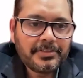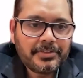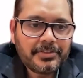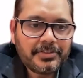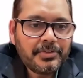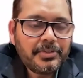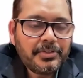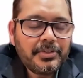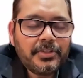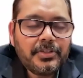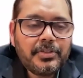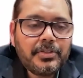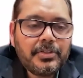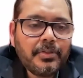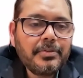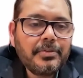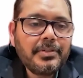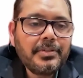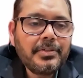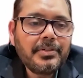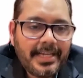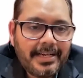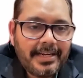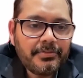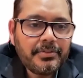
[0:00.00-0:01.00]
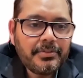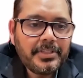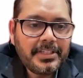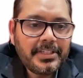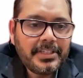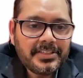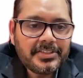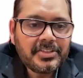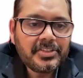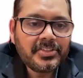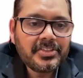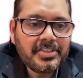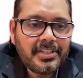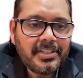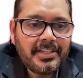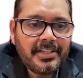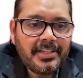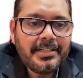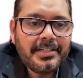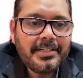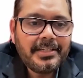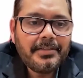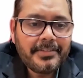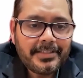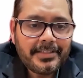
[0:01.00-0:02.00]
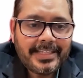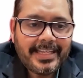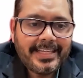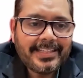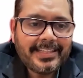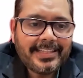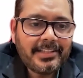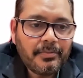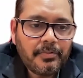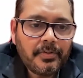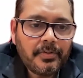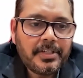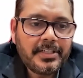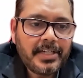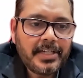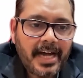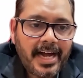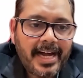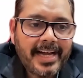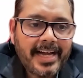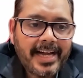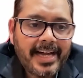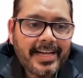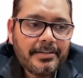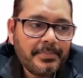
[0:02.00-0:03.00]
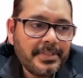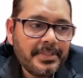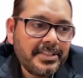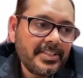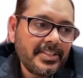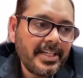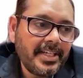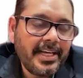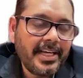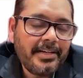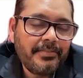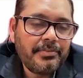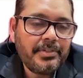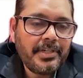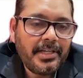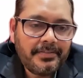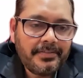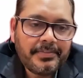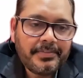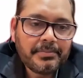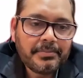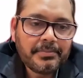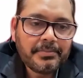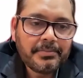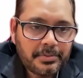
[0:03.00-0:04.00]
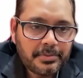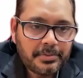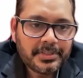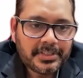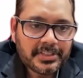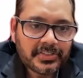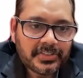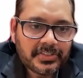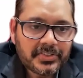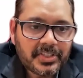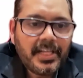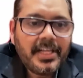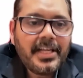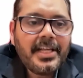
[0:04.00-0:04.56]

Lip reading: So you don't have to necessarily take the word hire means I have to have employees.